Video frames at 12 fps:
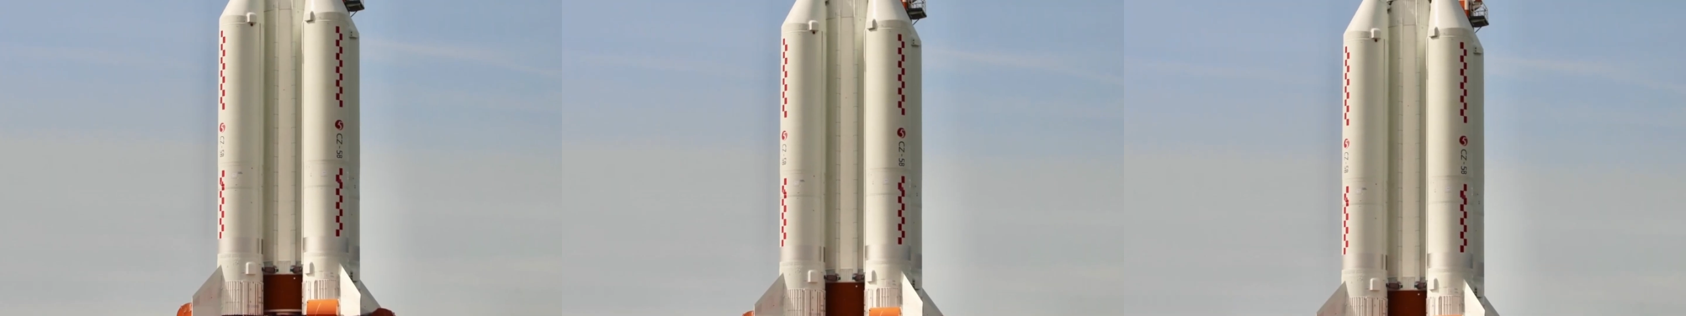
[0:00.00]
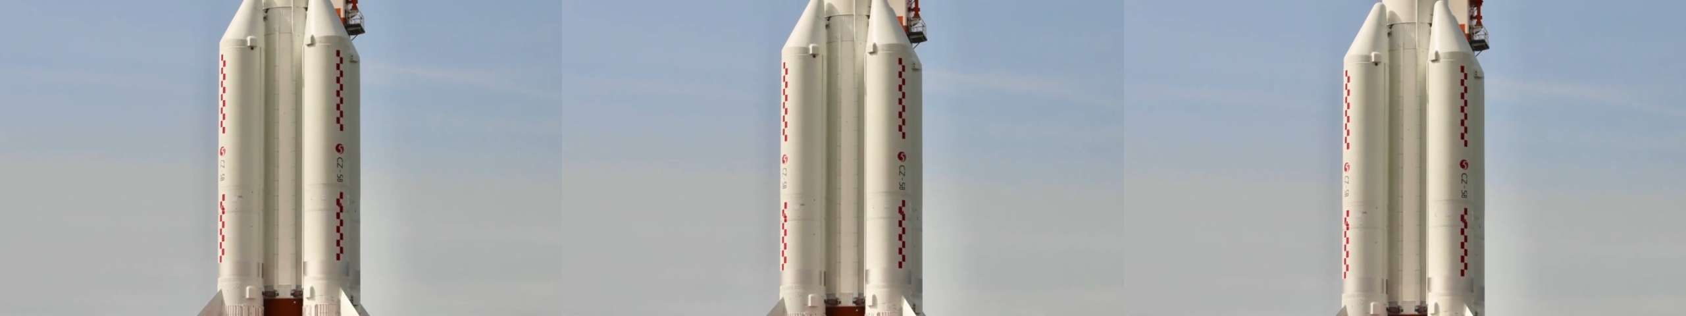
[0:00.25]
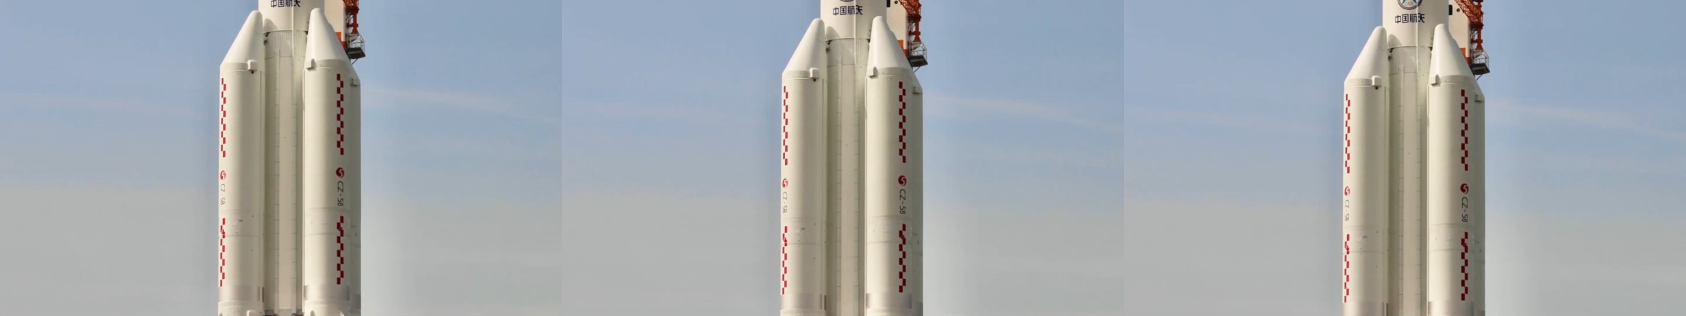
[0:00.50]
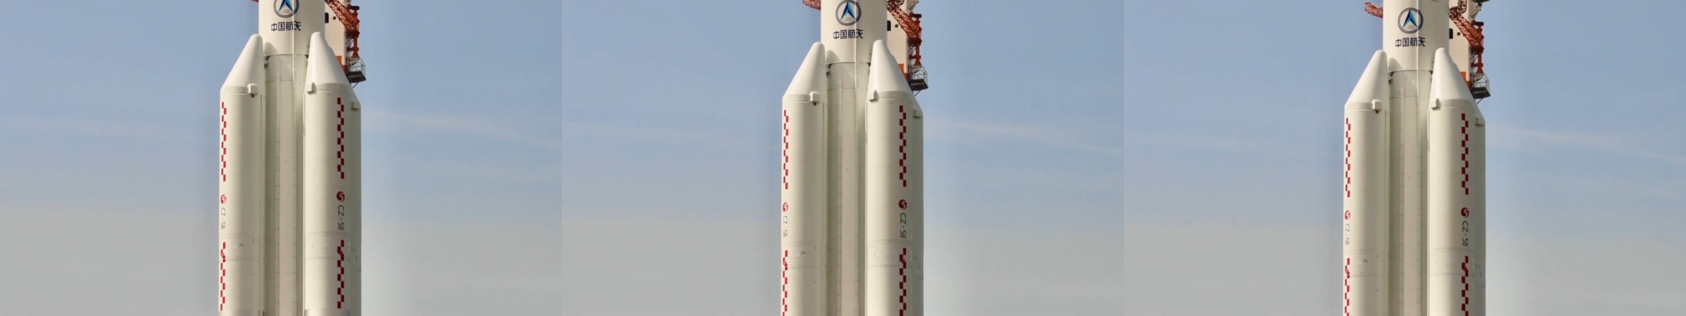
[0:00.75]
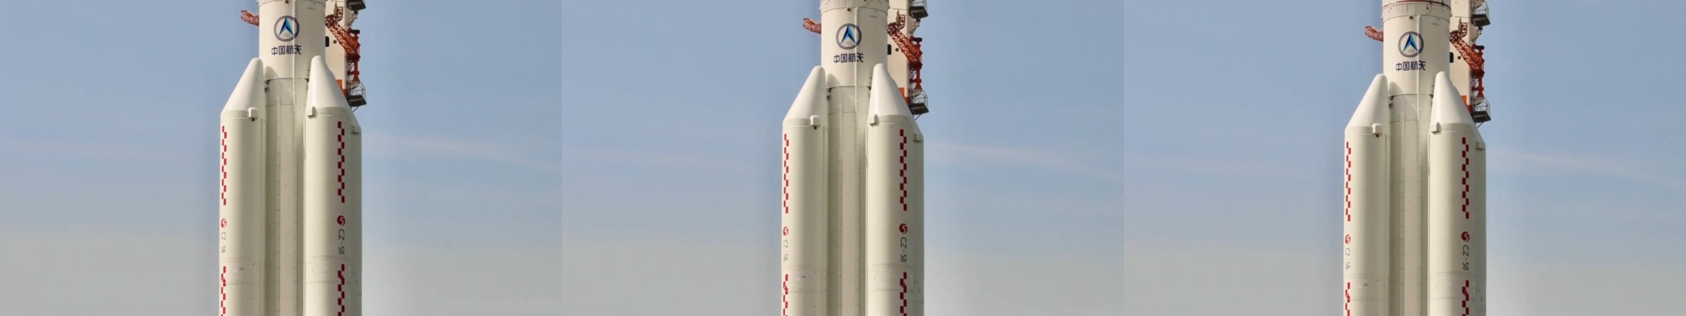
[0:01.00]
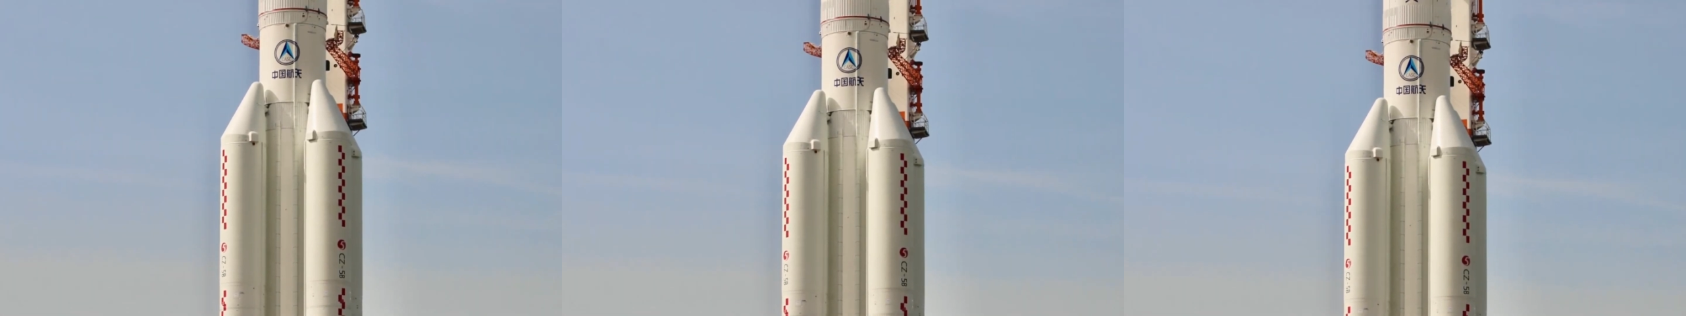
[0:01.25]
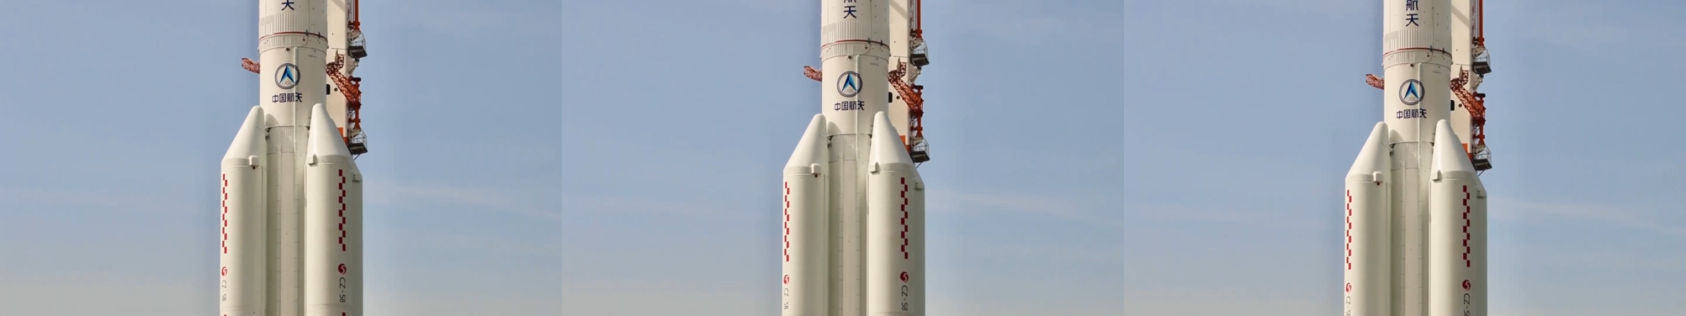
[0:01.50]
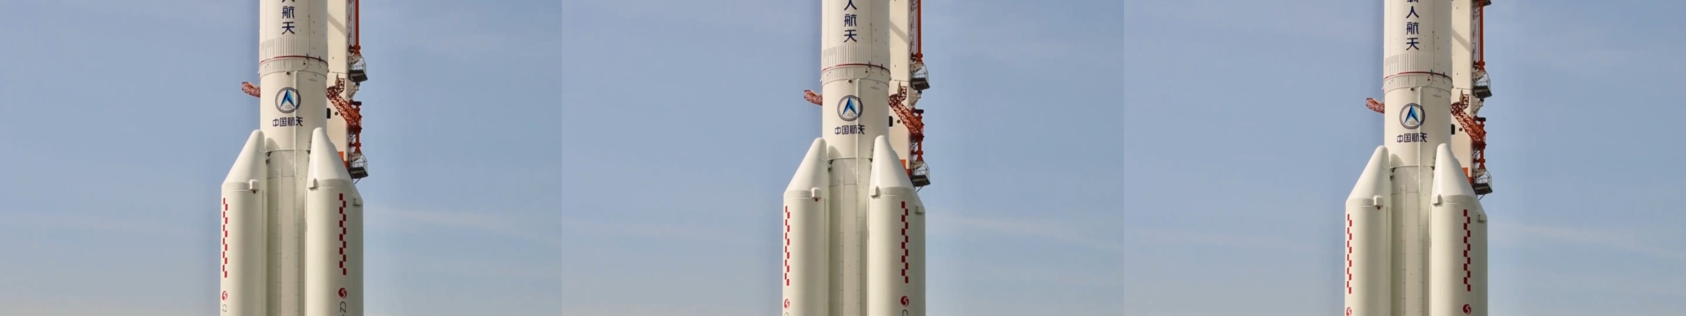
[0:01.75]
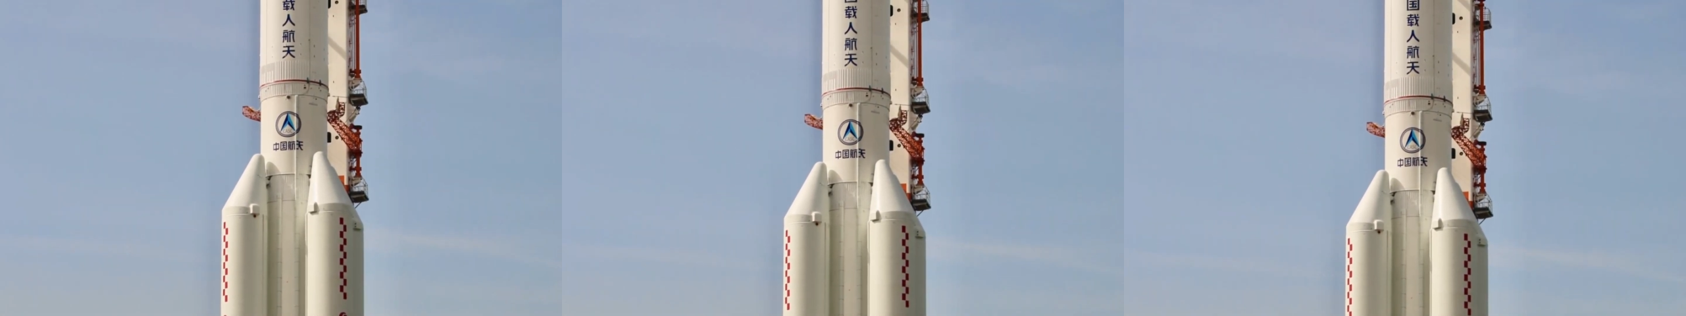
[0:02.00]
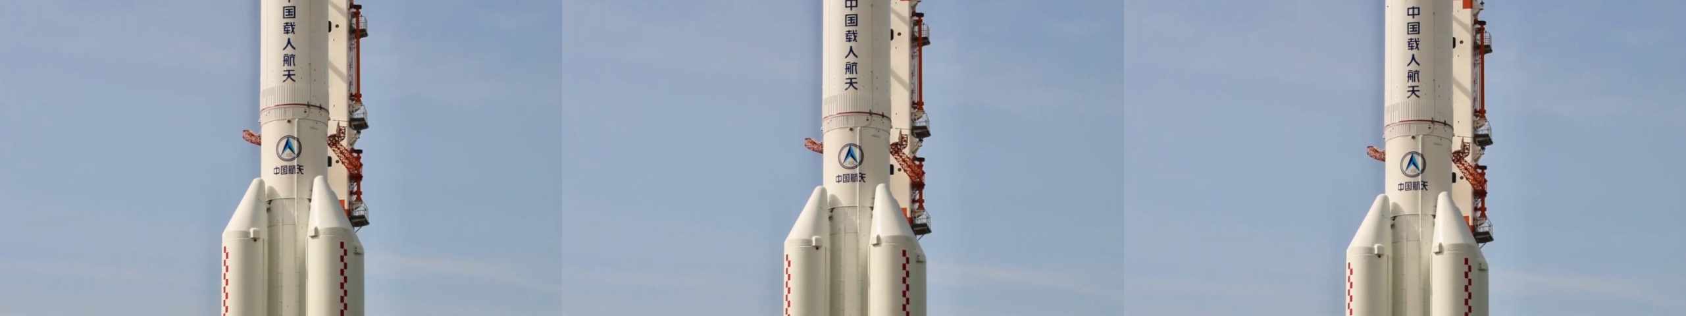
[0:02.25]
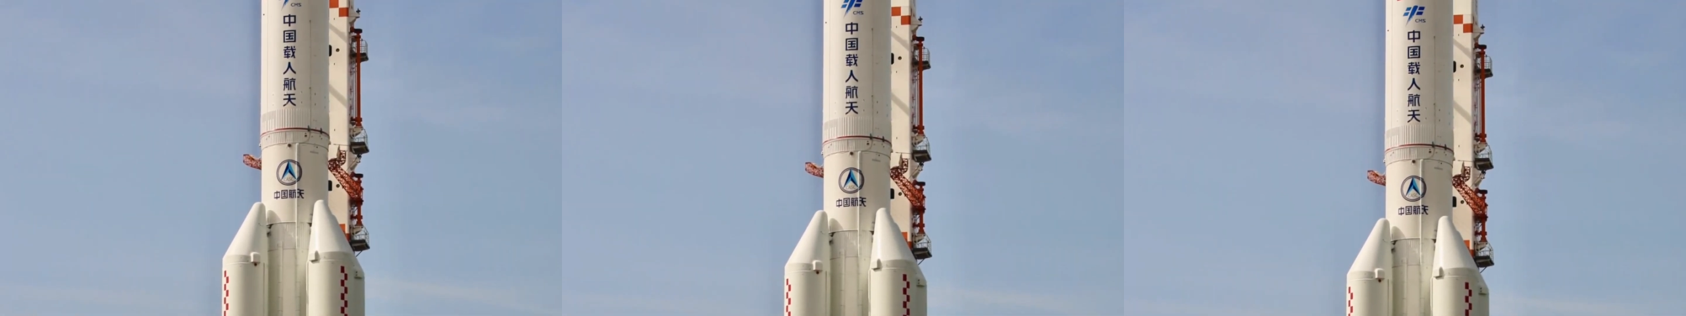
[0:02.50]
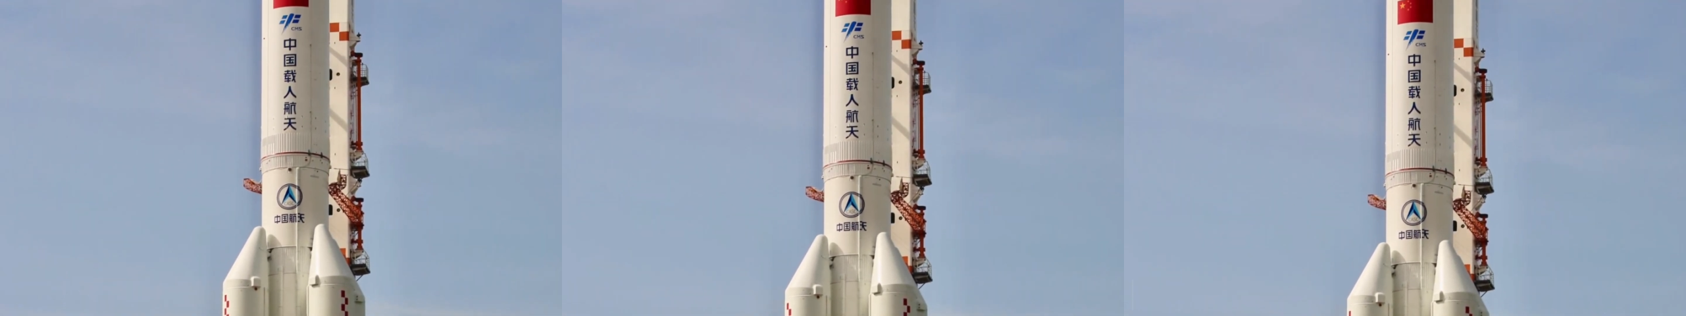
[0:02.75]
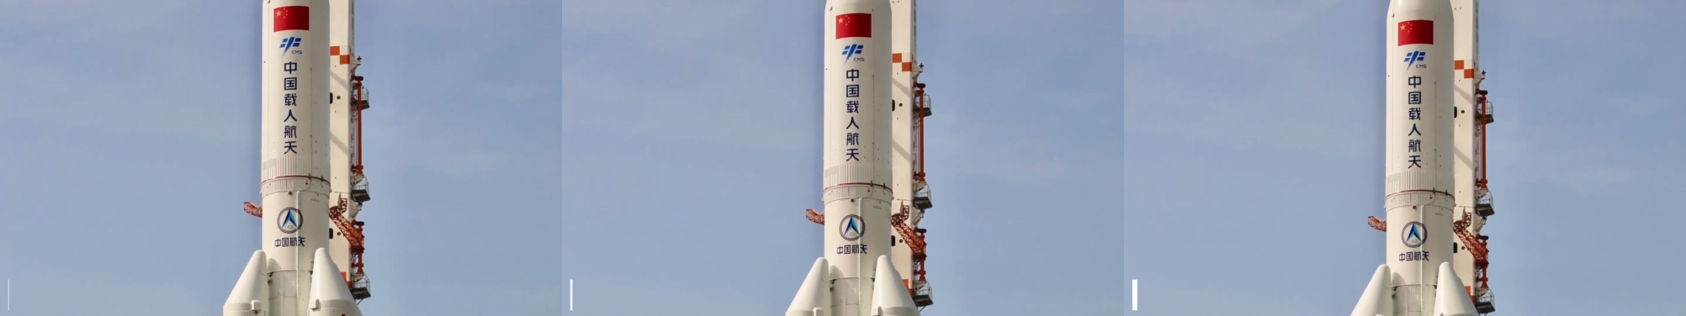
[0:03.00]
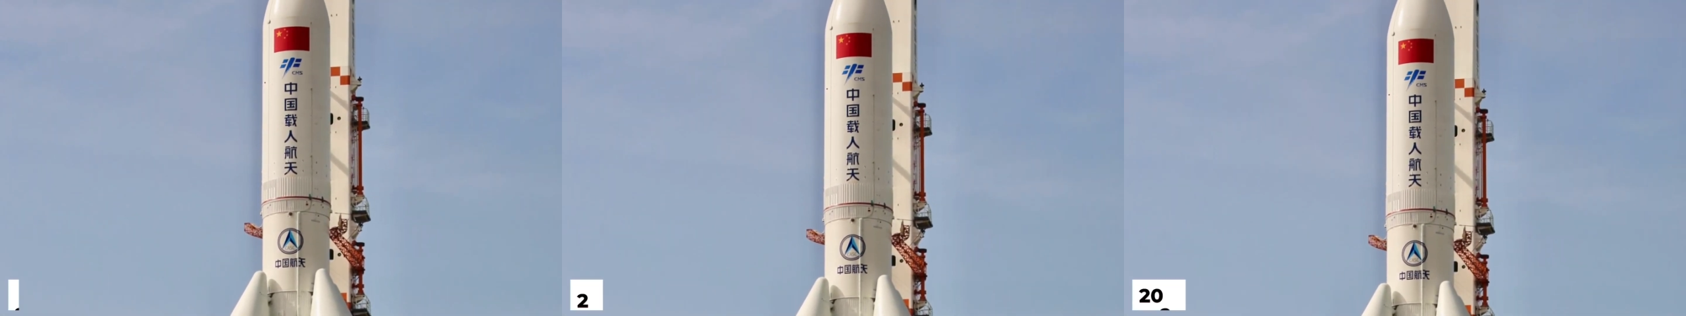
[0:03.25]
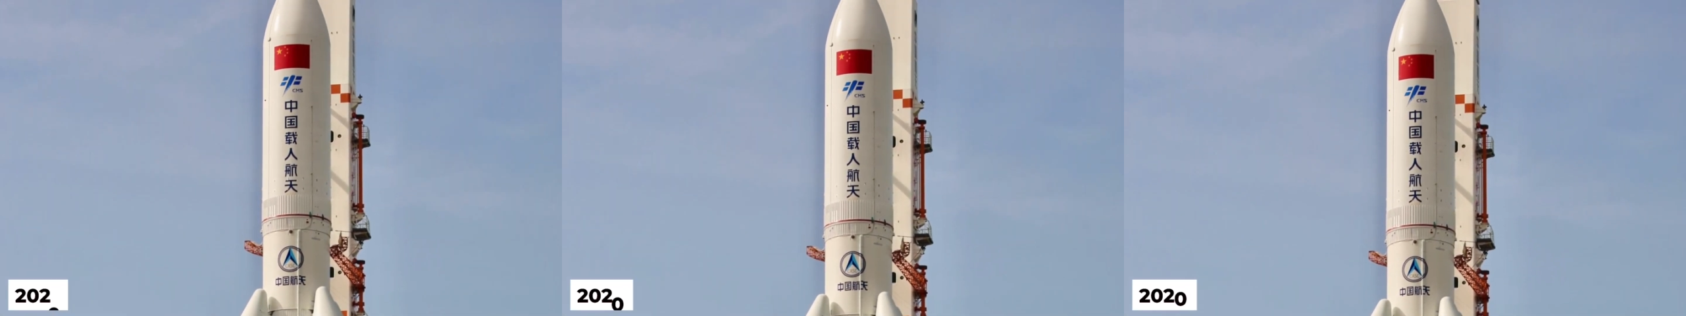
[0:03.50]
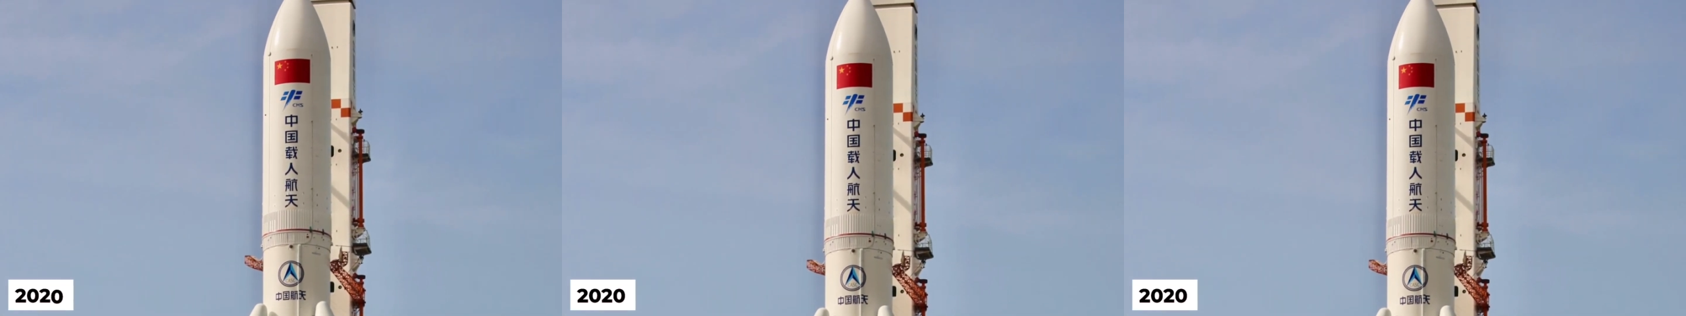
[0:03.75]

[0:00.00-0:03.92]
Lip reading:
[unreadable: no face in view]